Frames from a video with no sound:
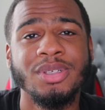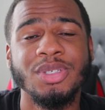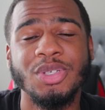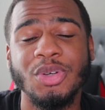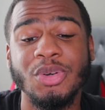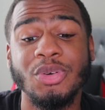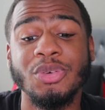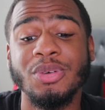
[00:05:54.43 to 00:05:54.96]

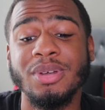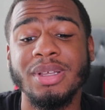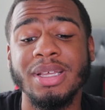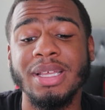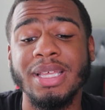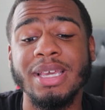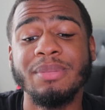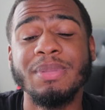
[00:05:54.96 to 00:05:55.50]
So
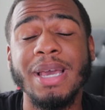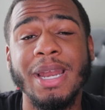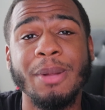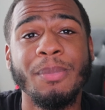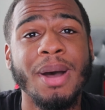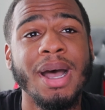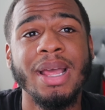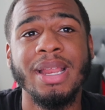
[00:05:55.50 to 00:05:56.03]
keep that in
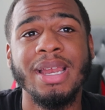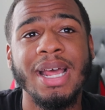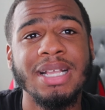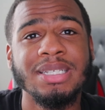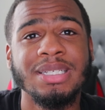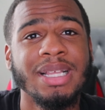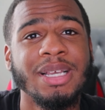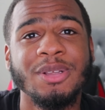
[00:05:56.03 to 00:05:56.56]
mind, and
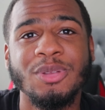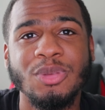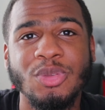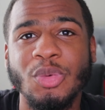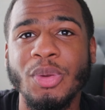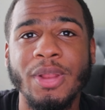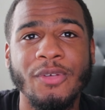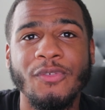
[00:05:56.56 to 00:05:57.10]
that's like
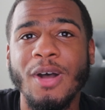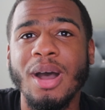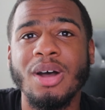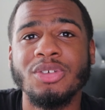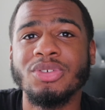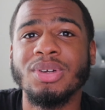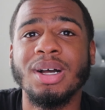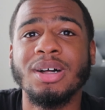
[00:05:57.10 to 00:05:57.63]

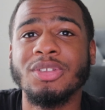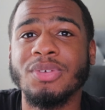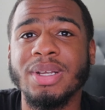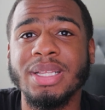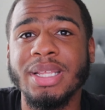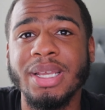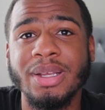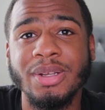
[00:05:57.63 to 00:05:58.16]
$2,500
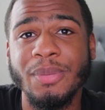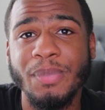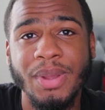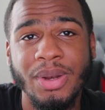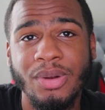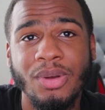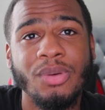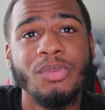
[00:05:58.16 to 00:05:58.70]
right there,
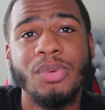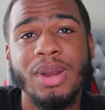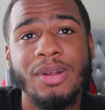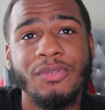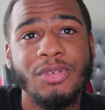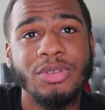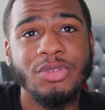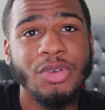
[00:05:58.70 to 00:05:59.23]
depending on
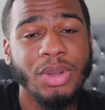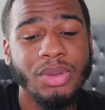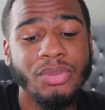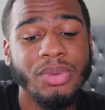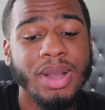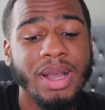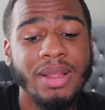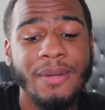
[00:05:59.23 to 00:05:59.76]
whatever truck
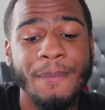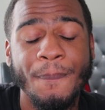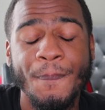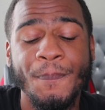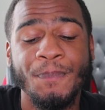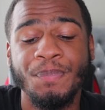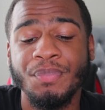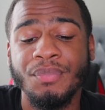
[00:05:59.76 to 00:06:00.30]
you got
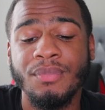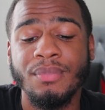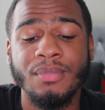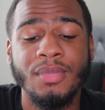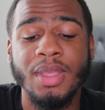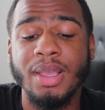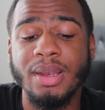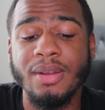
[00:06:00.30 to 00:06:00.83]

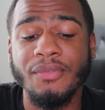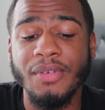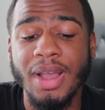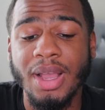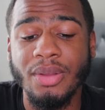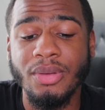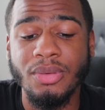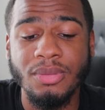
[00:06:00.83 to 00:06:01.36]
in the
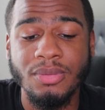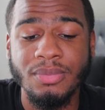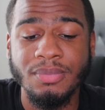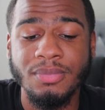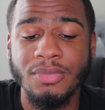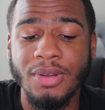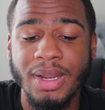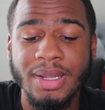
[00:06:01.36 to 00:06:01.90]
value,
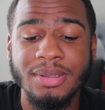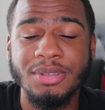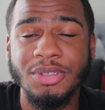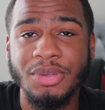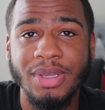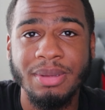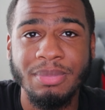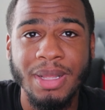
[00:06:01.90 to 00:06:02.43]
right?
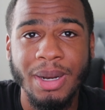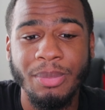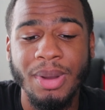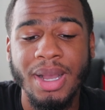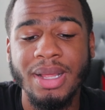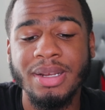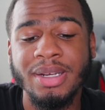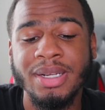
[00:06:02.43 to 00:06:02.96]
So keep that in
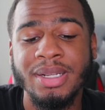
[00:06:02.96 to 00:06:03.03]
mind.